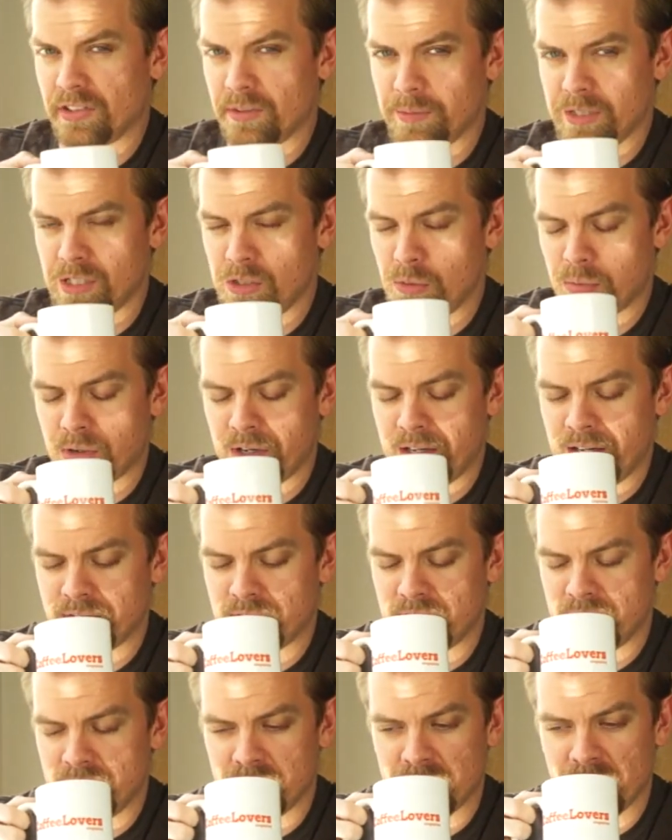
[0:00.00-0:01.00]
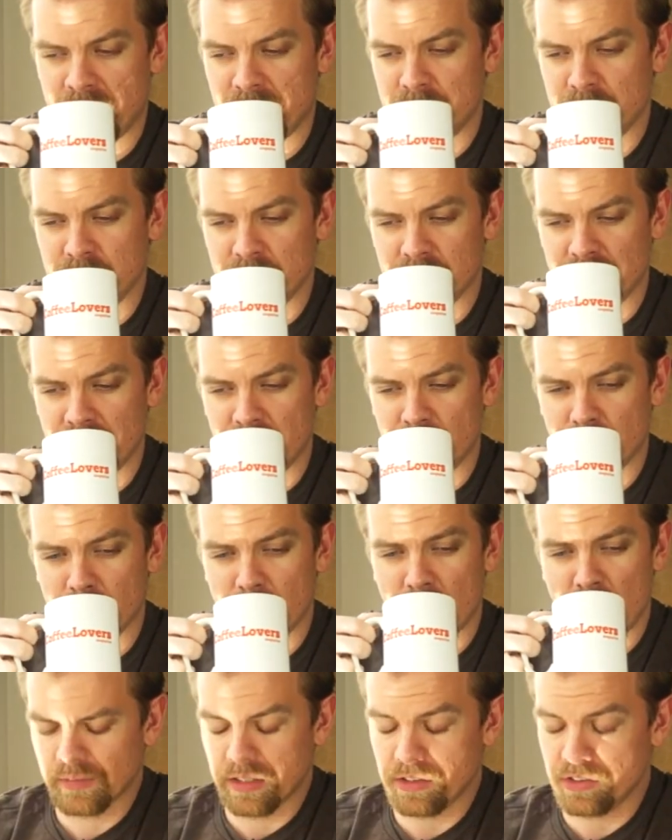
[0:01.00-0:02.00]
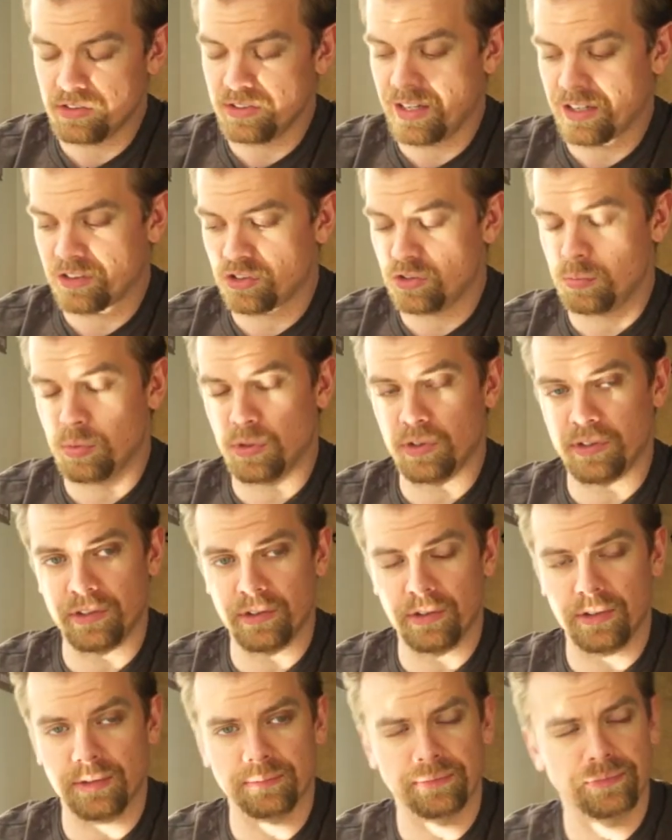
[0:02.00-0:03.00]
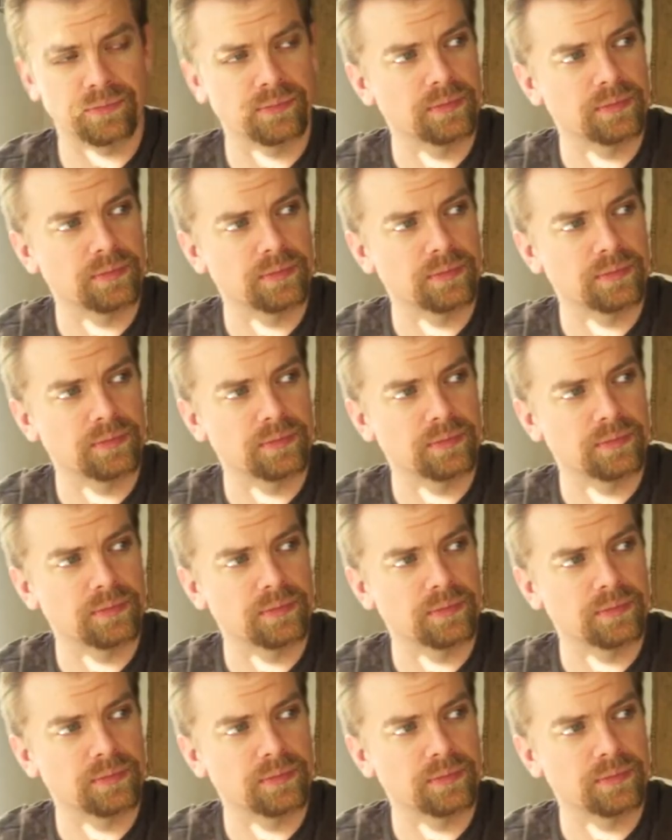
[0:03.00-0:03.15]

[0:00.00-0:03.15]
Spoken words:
something you probably have to decide for yourself. This is actually pretty good.